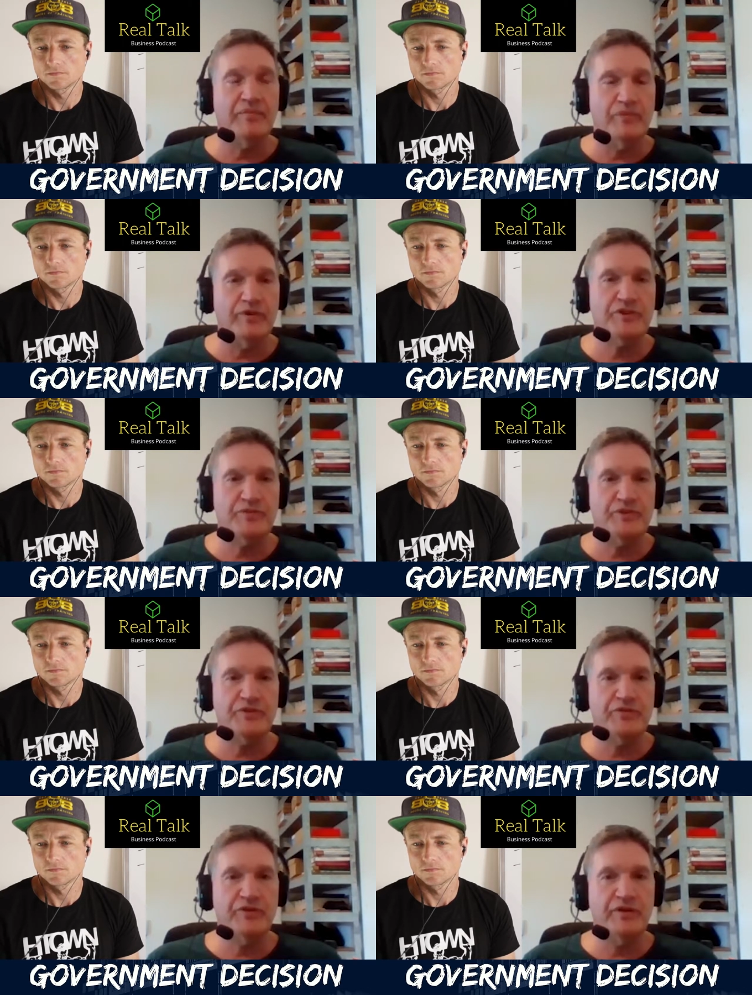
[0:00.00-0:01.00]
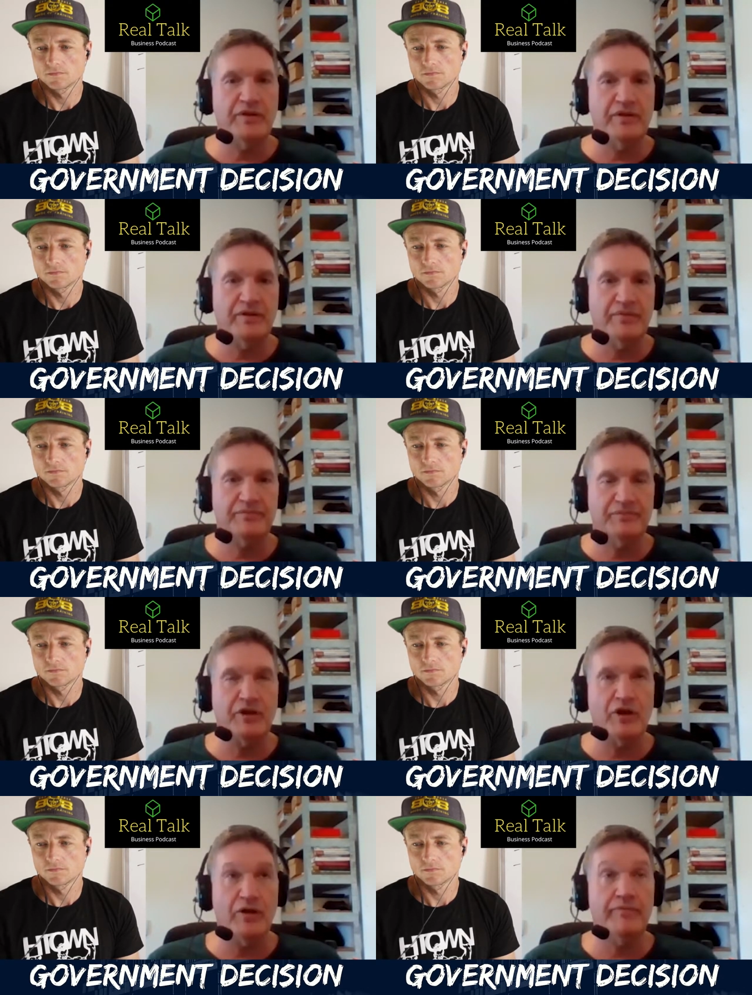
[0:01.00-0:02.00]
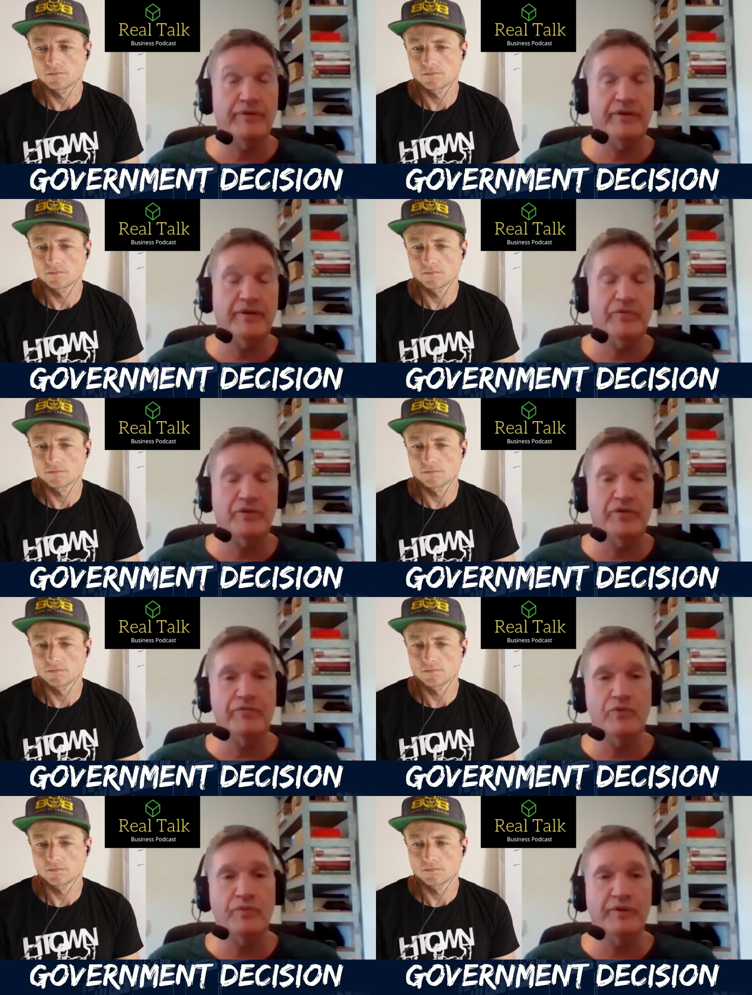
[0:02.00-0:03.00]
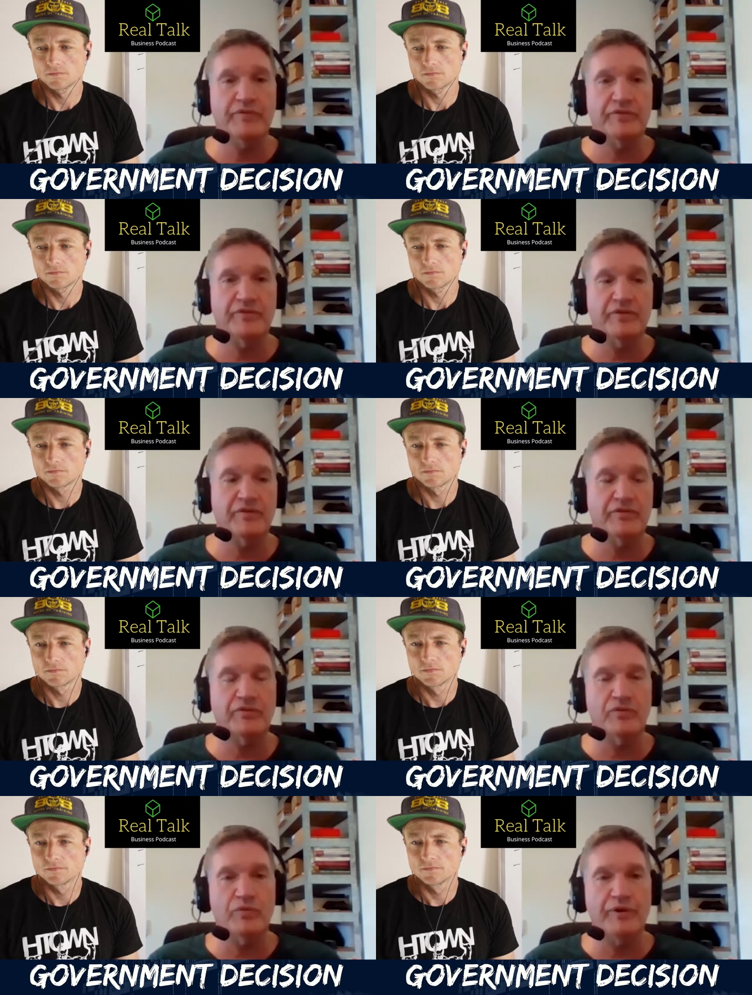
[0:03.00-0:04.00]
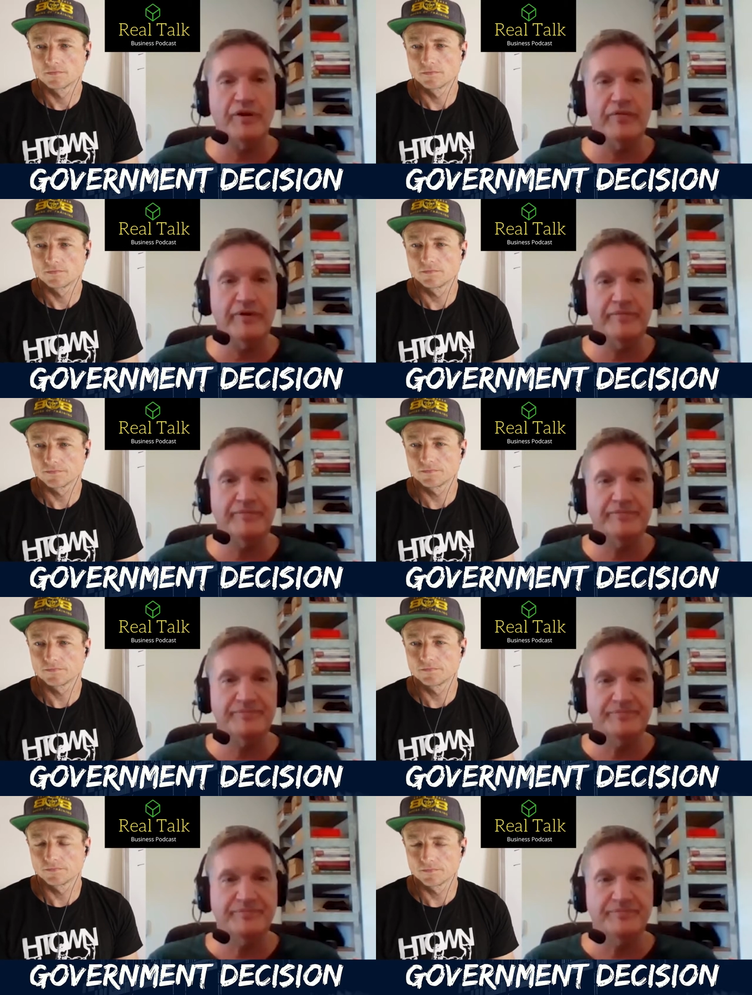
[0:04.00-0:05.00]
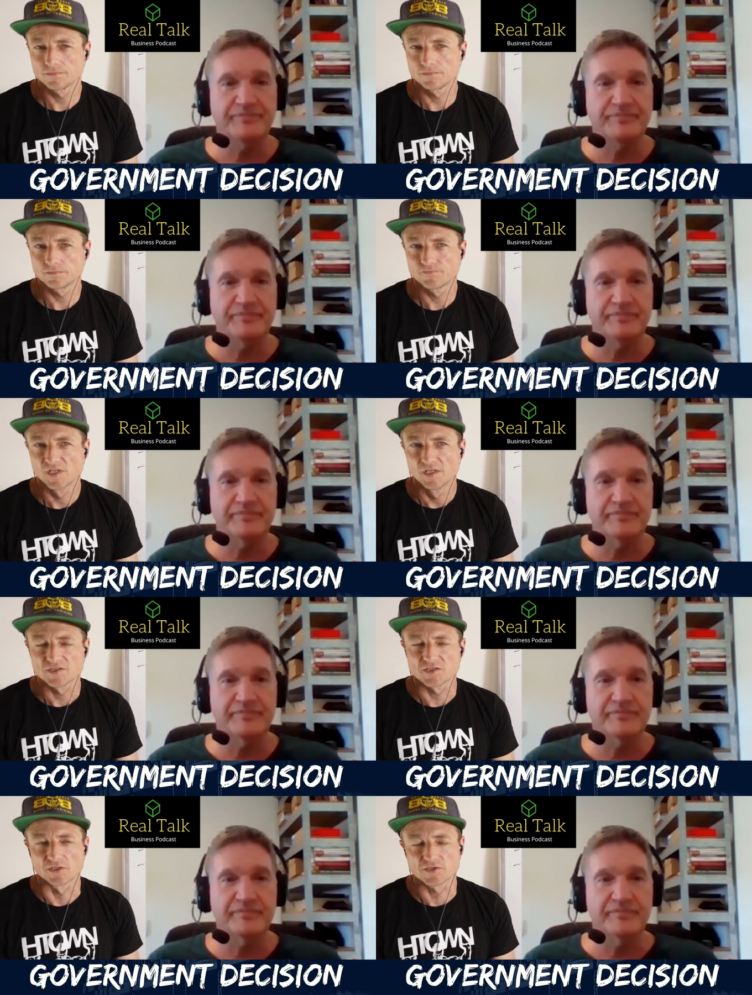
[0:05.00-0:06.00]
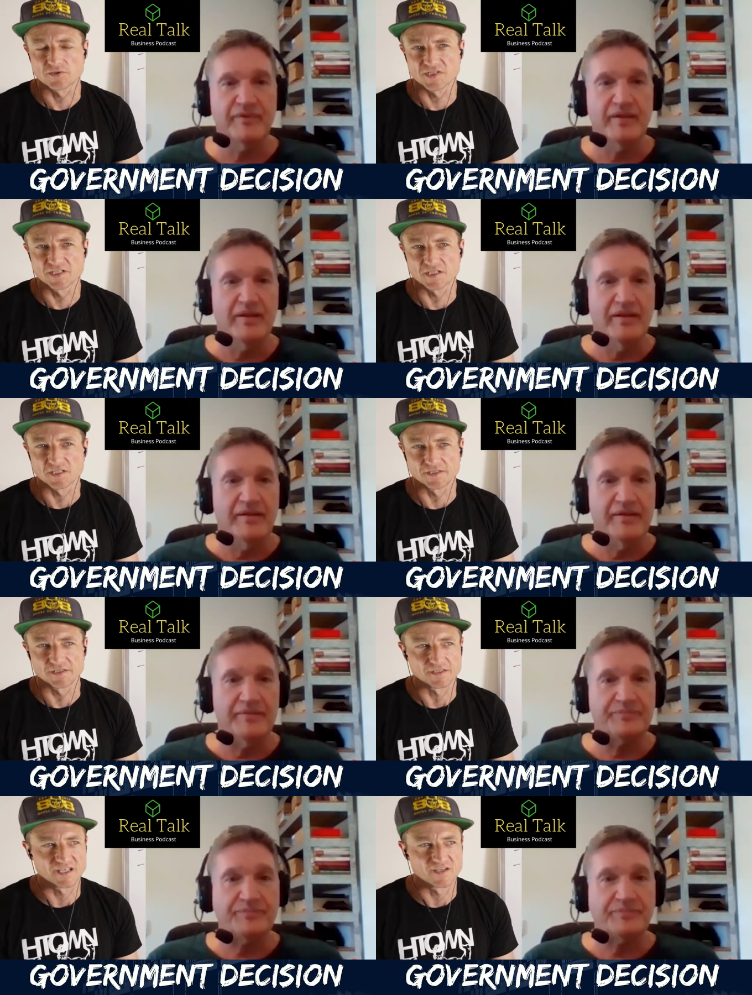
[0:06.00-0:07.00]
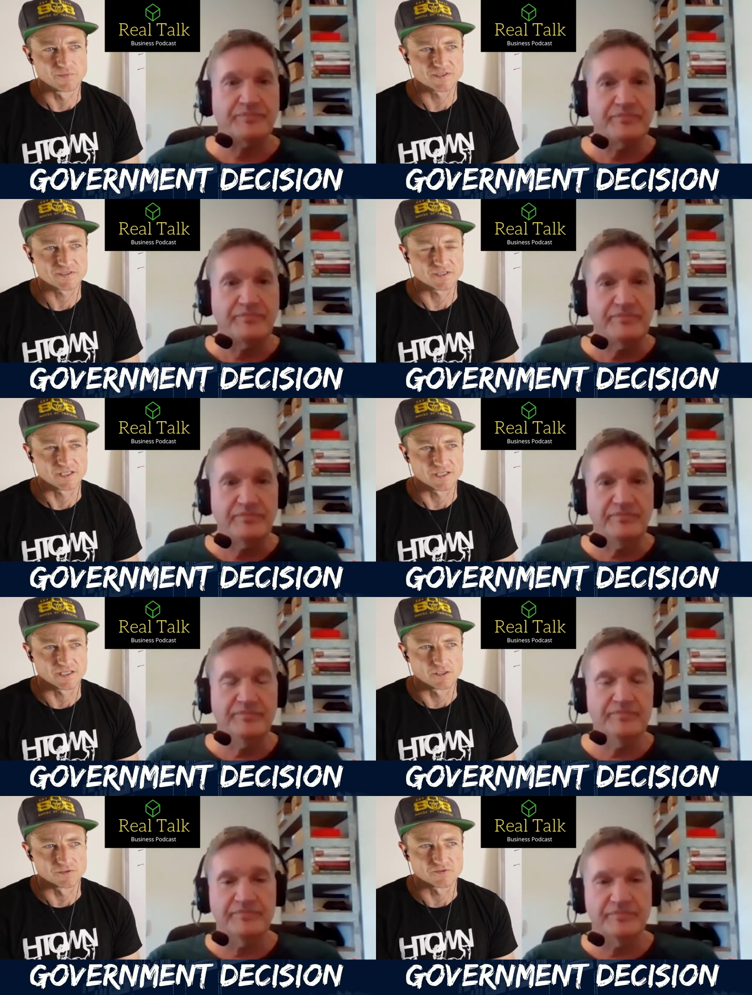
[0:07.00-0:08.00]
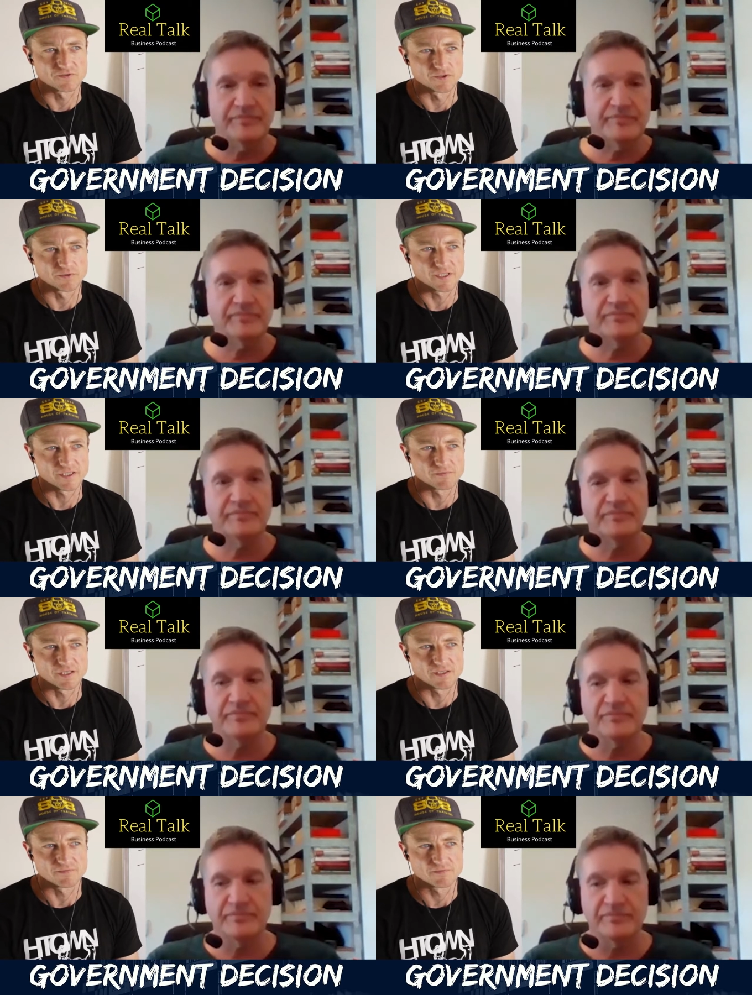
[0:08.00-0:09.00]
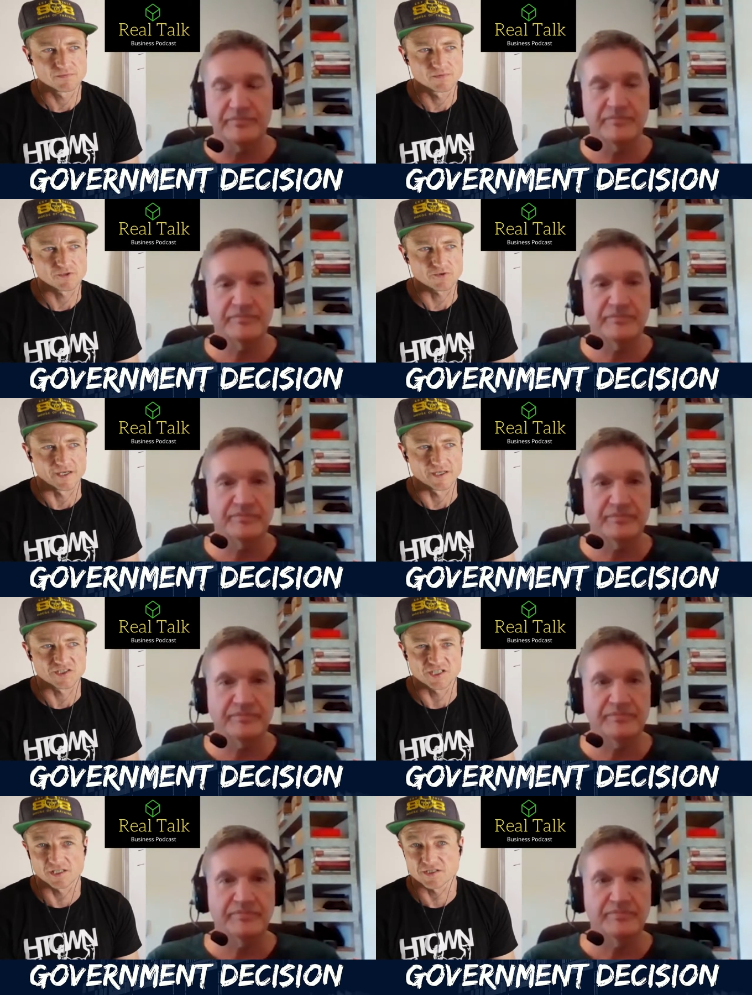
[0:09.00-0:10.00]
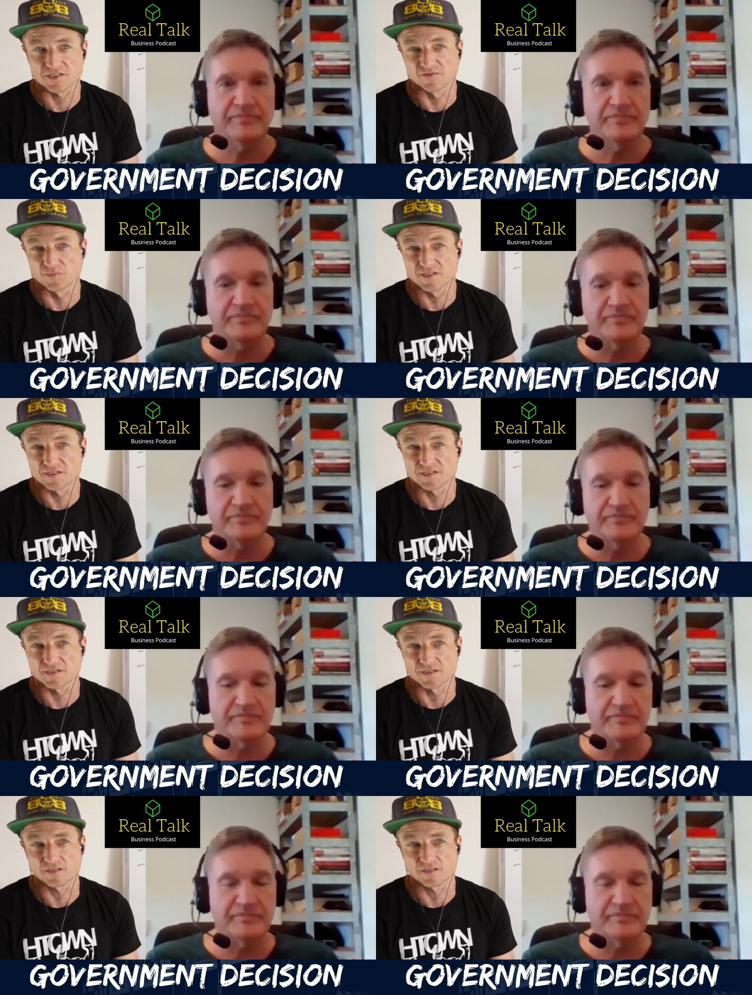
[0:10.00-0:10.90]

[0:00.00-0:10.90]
Speaker 1: we, sh- we should see you know, hopefully that within four weeks the, this will all be over.
Speaker 2: So, so essentially, the, the government's uh, gone through and, and, and created a checklist of businesses that